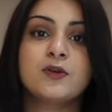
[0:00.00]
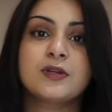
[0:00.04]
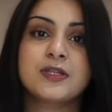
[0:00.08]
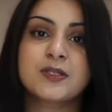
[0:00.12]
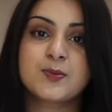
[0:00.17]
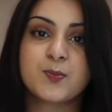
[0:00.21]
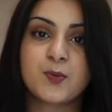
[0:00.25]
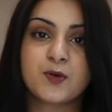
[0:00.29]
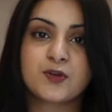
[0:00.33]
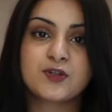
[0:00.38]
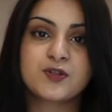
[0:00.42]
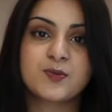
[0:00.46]

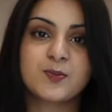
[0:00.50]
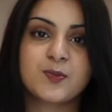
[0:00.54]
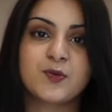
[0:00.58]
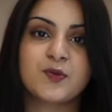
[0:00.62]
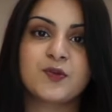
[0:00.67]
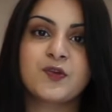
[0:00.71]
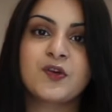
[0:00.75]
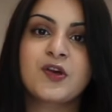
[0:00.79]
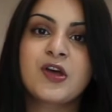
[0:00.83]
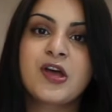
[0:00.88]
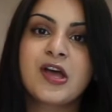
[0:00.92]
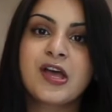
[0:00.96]
as
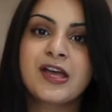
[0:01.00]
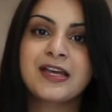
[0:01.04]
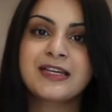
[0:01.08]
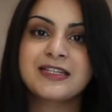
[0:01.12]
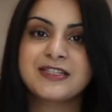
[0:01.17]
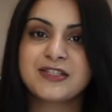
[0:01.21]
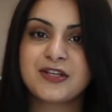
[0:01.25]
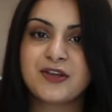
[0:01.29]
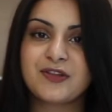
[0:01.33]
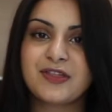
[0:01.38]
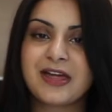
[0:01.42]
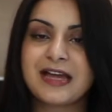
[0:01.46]
possible.
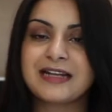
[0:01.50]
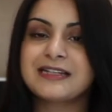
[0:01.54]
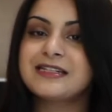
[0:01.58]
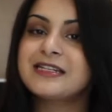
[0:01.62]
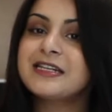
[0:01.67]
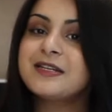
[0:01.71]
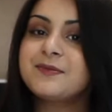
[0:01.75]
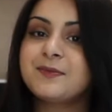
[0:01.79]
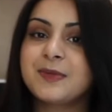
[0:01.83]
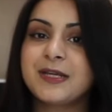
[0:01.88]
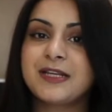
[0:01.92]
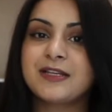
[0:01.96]
So that
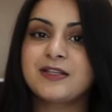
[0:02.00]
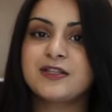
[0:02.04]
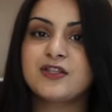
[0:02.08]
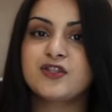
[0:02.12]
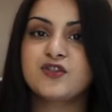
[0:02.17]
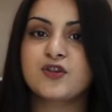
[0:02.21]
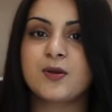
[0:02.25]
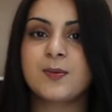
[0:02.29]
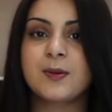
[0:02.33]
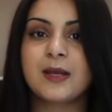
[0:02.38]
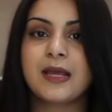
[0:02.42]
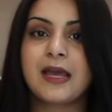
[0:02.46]
did mean
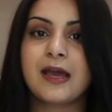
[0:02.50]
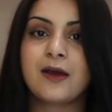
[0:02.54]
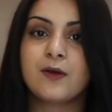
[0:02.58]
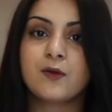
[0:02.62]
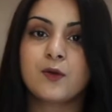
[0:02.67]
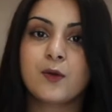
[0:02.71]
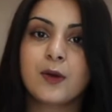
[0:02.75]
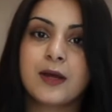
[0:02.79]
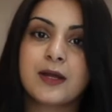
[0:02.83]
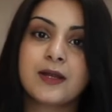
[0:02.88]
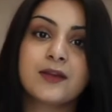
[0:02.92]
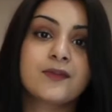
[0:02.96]
stripping
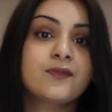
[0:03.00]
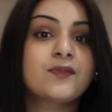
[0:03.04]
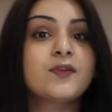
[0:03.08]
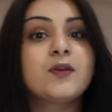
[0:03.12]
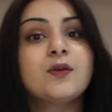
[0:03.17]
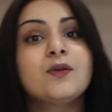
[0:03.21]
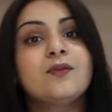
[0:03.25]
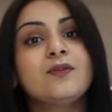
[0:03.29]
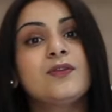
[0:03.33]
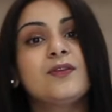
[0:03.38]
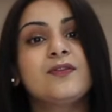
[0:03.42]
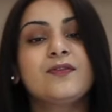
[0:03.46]
out quite a
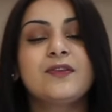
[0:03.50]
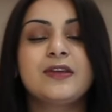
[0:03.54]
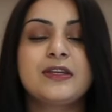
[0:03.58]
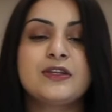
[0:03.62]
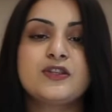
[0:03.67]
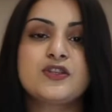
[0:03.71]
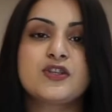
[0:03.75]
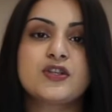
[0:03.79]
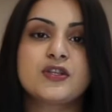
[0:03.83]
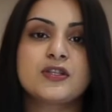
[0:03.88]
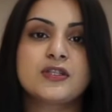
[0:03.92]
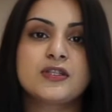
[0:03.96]
few of the
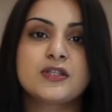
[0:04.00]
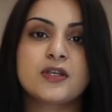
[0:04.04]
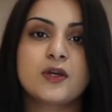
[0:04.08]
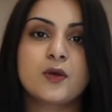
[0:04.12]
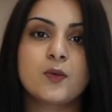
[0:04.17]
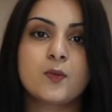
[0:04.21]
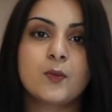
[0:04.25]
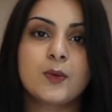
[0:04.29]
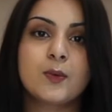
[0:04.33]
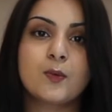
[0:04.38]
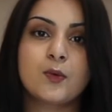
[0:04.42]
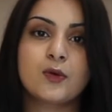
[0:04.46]
features
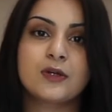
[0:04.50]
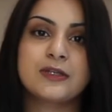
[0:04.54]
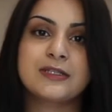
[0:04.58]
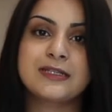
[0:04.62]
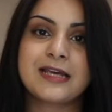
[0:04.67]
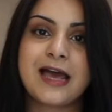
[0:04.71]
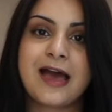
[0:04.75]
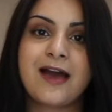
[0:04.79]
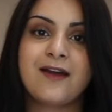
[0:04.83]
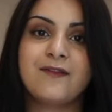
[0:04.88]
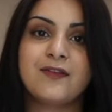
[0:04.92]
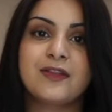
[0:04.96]
that we wanted
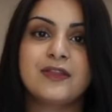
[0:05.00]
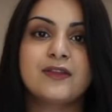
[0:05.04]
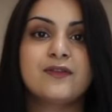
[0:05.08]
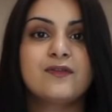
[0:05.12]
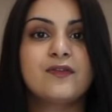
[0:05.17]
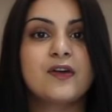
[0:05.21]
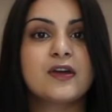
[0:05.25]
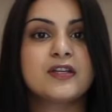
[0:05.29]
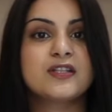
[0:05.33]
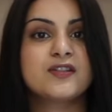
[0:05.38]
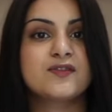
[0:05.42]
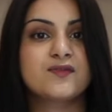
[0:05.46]
to have in the
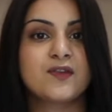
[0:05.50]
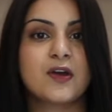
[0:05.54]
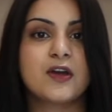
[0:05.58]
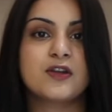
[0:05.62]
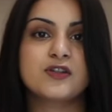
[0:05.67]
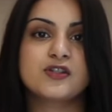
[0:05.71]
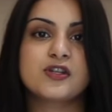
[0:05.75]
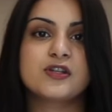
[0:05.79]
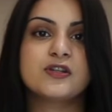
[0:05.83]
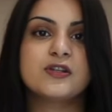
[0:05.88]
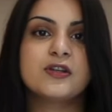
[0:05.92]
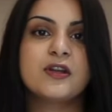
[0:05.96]
first
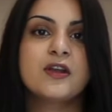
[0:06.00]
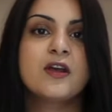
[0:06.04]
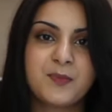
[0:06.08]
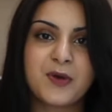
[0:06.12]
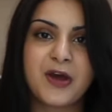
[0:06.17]
version.